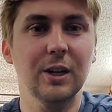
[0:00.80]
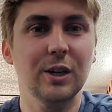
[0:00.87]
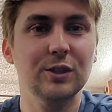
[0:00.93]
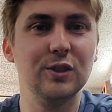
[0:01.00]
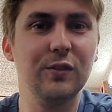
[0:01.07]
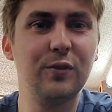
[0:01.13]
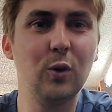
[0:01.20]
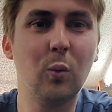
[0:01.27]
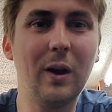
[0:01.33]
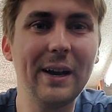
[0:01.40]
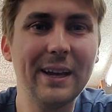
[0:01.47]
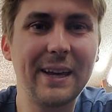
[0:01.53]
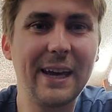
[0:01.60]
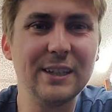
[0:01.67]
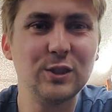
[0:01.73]
So if you want
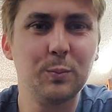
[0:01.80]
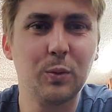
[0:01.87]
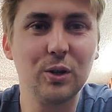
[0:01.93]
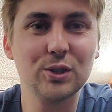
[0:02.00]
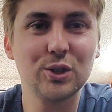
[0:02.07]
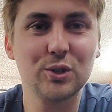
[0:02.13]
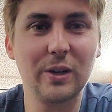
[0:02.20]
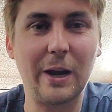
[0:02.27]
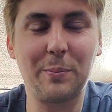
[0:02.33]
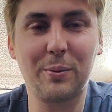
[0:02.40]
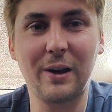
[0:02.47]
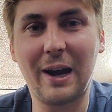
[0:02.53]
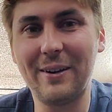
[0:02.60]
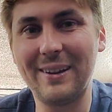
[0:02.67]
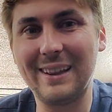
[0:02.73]
to catch more striper
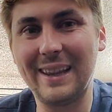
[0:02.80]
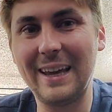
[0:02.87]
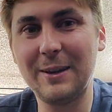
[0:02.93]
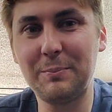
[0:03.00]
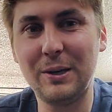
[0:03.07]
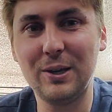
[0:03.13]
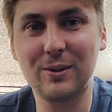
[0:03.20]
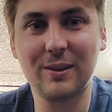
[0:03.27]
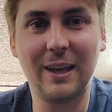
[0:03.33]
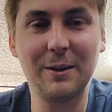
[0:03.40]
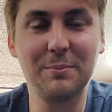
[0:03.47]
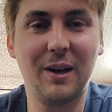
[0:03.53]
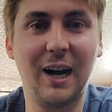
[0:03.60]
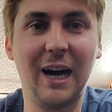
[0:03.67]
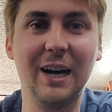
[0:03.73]
out at Lake Mead or Lake
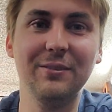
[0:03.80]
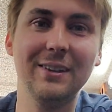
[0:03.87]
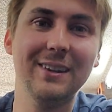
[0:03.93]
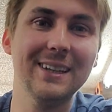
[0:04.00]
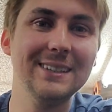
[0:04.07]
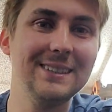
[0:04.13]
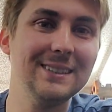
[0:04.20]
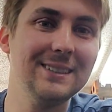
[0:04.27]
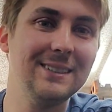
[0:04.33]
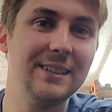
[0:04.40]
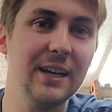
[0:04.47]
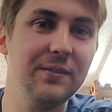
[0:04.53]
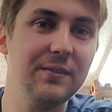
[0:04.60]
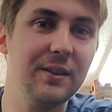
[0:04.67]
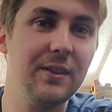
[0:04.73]
Mojave, this is
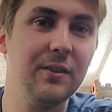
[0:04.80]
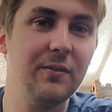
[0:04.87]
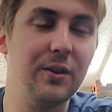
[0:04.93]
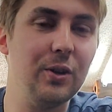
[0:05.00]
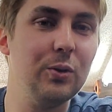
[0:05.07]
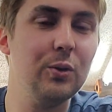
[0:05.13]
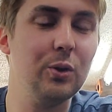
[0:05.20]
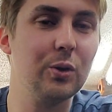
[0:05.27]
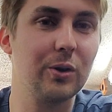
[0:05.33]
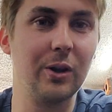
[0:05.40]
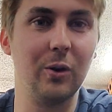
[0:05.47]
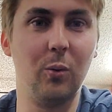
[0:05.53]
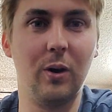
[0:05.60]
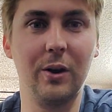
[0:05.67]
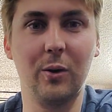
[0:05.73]
definitely the video you're going
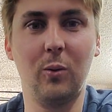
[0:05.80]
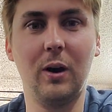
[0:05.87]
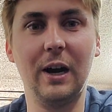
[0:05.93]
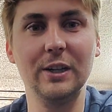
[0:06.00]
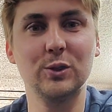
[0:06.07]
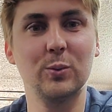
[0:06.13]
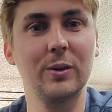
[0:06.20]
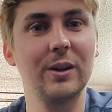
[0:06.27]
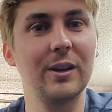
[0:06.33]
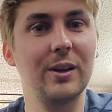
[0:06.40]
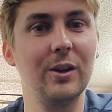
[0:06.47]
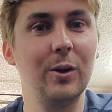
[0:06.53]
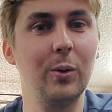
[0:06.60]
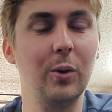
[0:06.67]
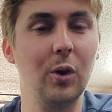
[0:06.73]
to want to watch. We're going to
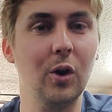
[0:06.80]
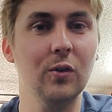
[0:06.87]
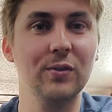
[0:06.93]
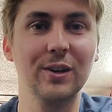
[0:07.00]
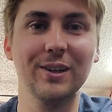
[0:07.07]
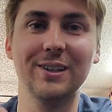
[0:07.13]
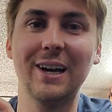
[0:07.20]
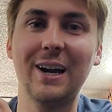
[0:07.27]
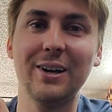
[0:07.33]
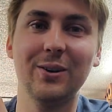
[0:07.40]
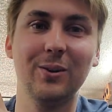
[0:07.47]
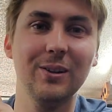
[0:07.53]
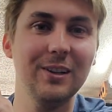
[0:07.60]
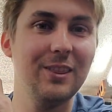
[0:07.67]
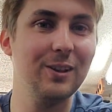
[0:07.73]
go over not
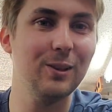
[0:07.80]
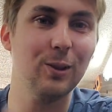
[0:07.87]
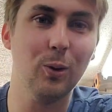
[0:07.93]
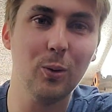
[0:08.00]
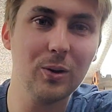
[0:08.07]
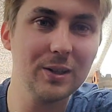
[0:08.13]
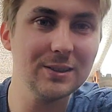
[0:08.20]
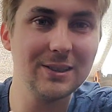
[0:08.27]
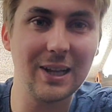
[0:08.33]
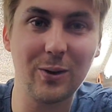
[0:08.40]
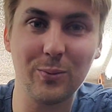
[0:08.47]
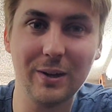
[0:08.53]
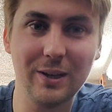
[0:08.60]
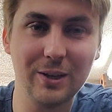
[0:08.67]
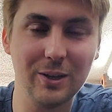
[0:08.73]
only the lures that
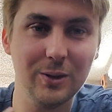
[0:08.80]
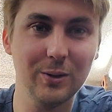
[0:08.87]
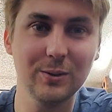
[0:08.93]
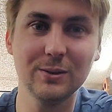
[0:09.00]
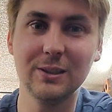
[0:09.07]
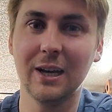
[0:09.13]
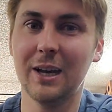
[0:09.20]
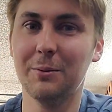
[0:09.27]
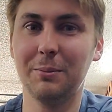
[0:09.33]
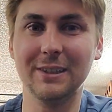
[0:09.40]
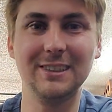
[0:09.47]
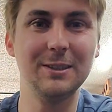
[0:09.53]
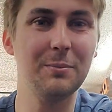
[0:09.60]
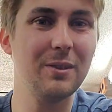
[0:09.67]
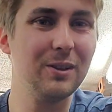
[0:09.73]
we use, but
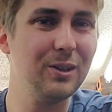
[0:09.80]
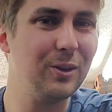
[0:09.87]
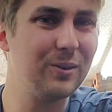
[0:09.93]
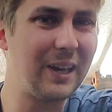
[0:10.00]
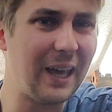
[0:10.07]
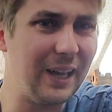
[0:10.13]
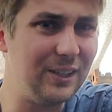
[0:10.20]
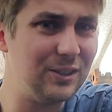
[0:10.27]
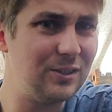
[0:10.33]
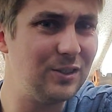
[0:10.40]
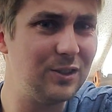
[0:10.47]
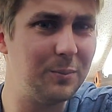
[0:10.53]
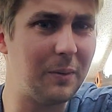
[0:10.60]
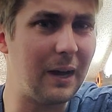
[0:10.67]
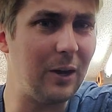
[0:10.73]
some of the locations
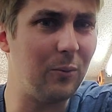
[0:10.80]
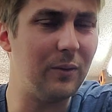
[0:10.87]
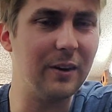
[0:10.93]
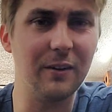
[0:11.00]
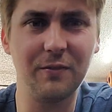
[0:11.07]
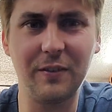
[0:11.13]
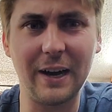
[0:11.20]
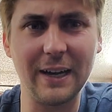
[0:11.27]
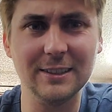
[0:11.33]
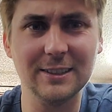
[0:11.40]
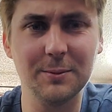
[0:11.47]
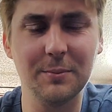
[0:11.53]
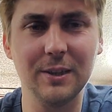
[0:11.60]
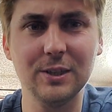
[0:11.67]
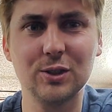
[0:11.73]
you might want to find
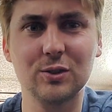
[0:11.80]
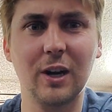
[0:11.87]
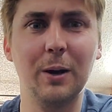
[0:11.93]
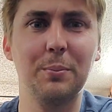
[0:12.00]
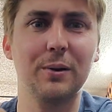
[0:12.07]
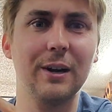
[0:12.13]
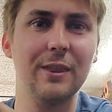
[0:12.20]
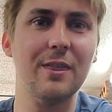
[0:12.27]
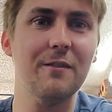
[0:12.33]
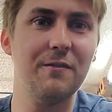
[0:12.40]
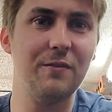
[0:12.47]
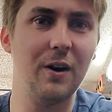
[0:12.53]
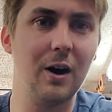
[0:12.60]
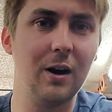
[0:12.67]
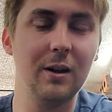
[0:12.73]
some of these striper in the
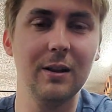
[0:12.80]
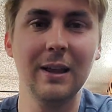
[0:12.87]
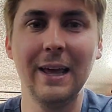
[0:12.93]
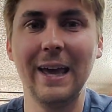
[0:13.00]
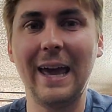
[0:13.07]
fall,